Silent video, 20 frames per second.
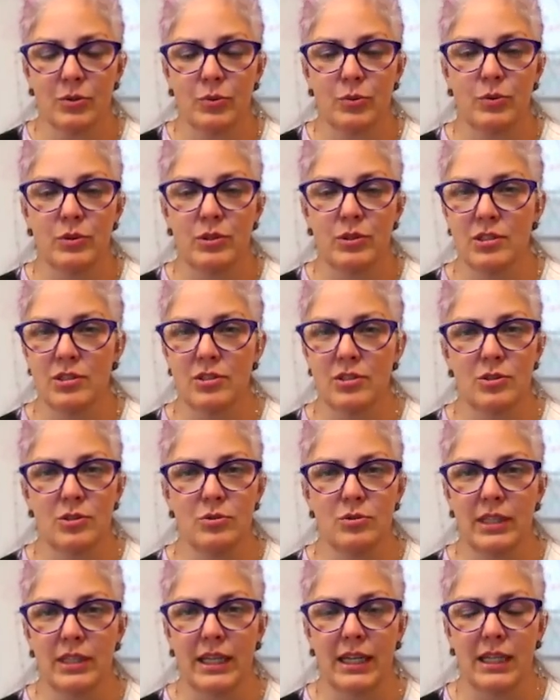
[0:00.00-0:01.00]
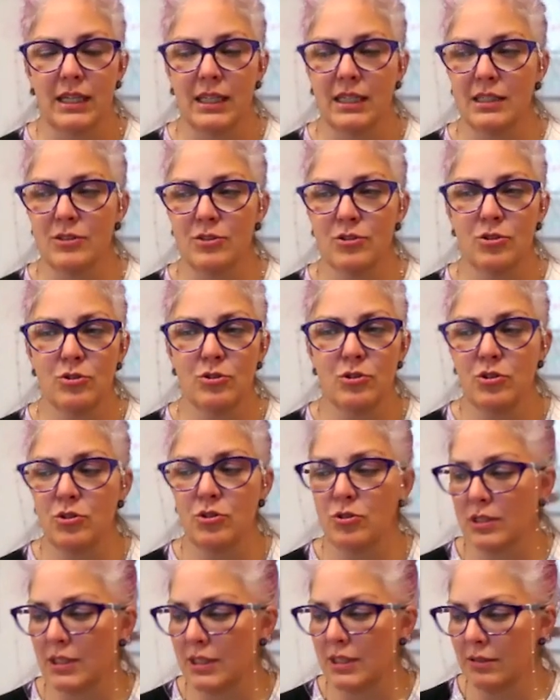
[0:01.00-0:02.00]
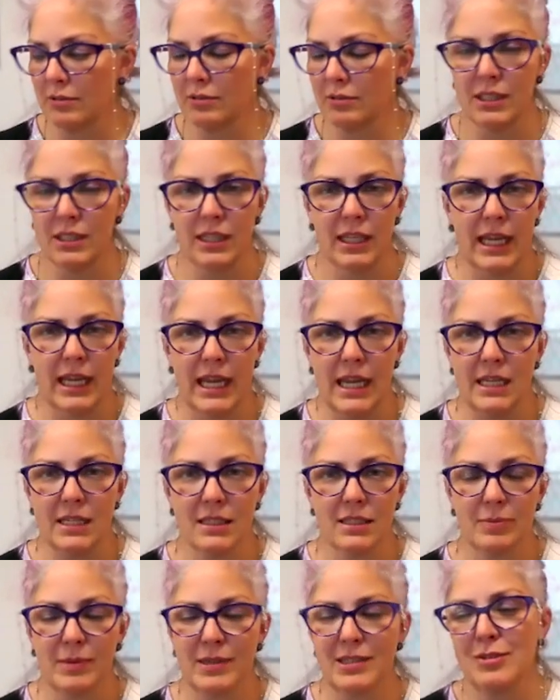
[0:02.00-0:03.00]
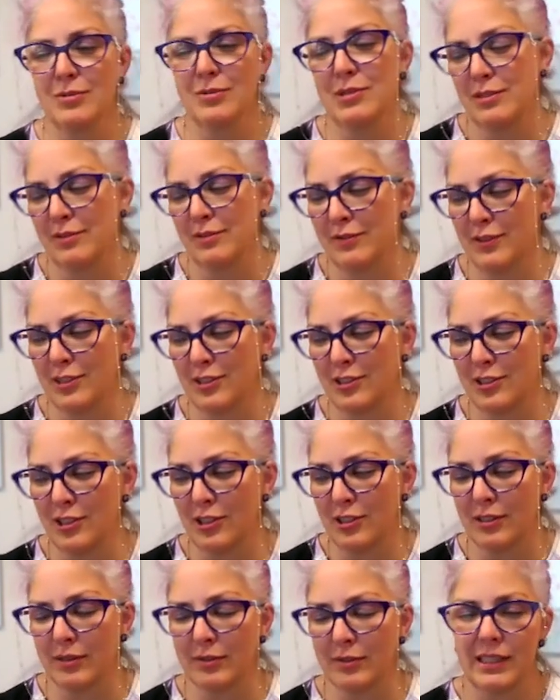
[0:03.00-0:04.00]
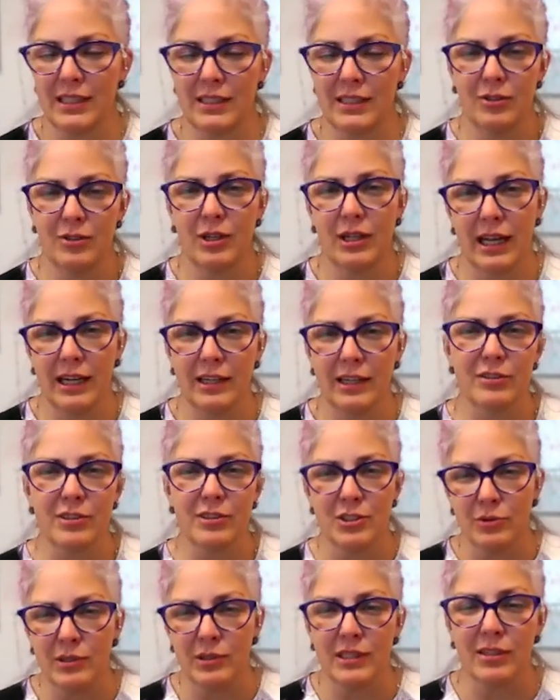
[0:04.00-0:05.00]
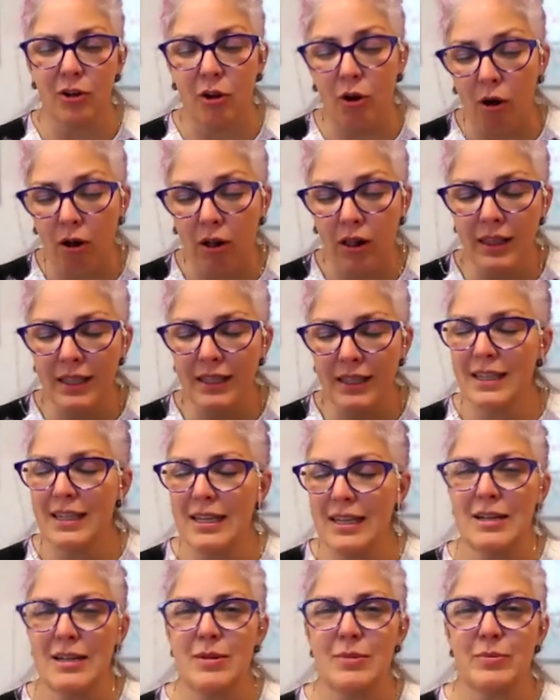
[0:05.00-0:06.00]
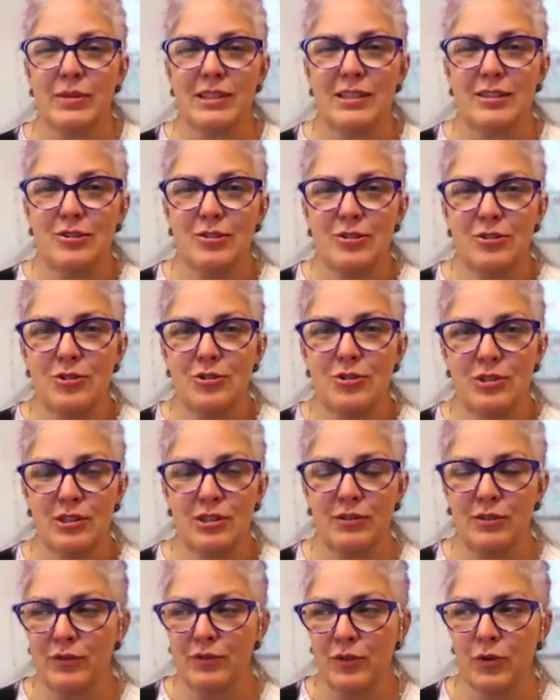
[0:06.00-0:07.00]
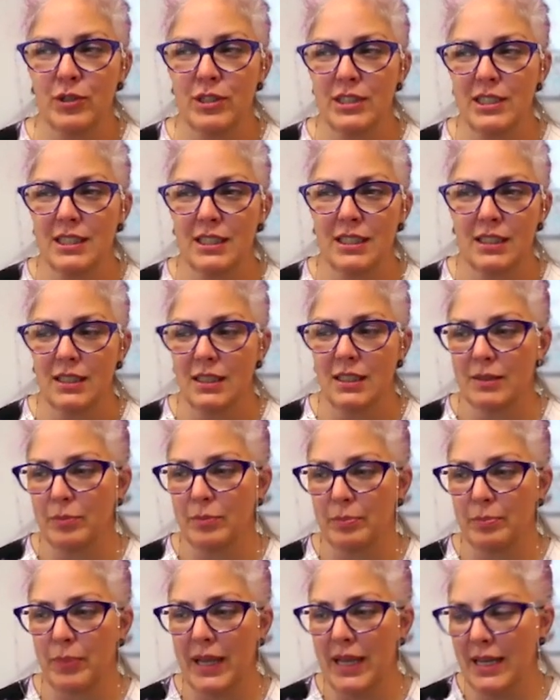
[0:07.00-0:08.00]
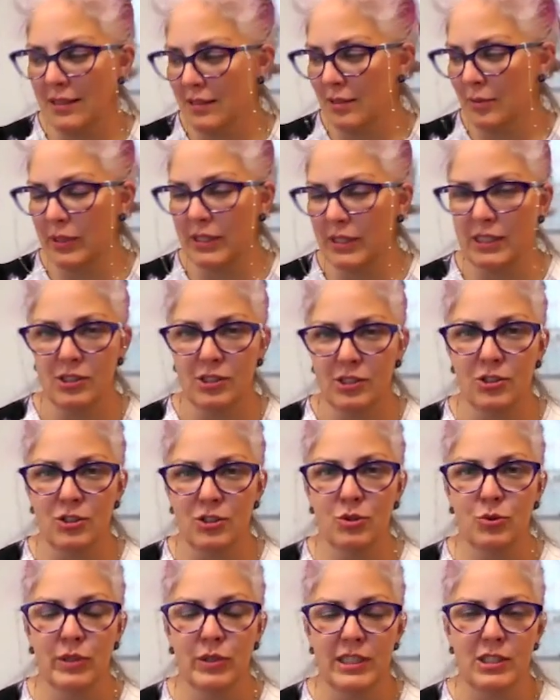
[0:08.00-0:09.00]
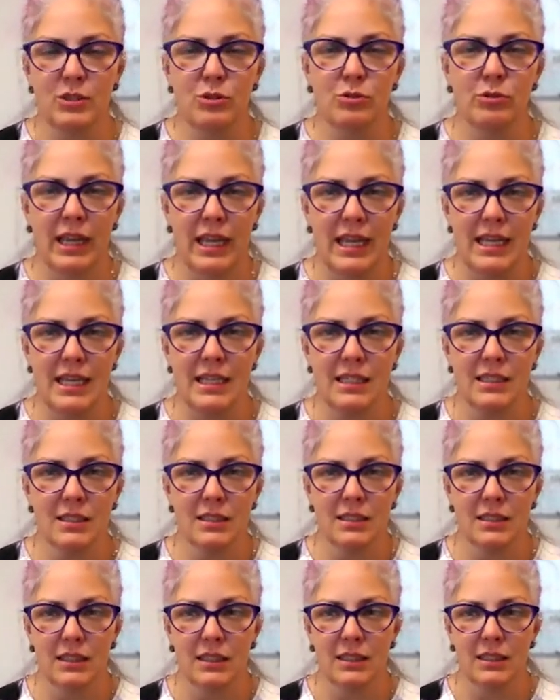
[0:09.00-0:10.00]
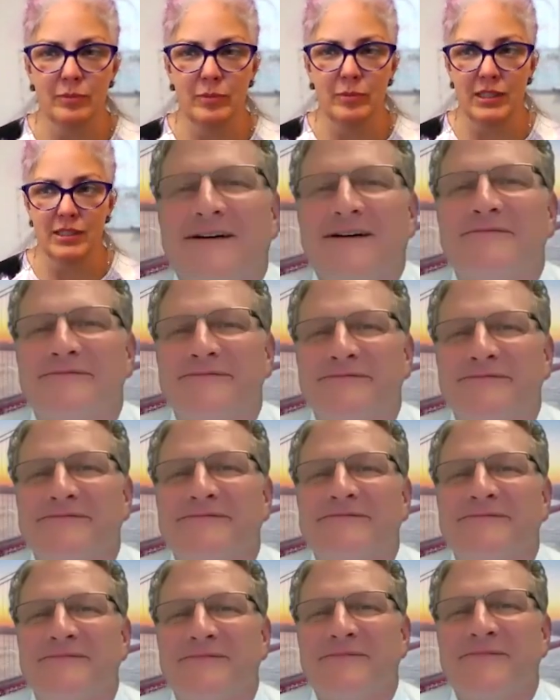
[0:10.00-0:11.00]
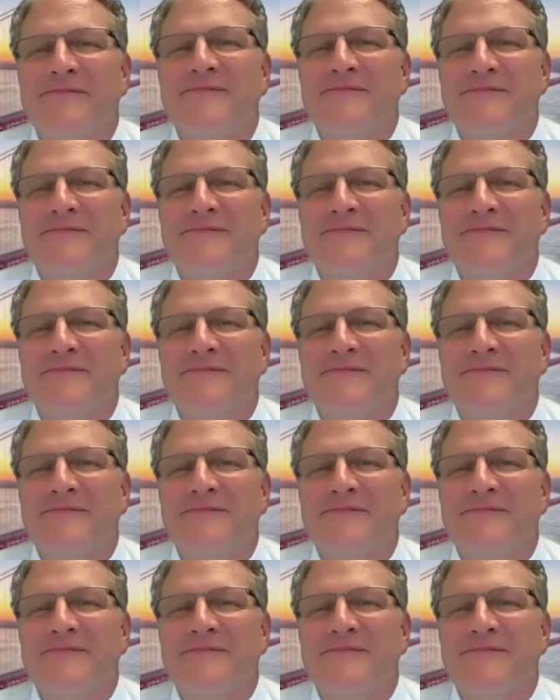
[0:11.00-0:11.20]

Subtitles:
just do that. And as soon as you can get rid of the hate, especially when you first start, right? You kind of are doing it all. But as soon as you can afford to pay somebody to do what you hate because they love it,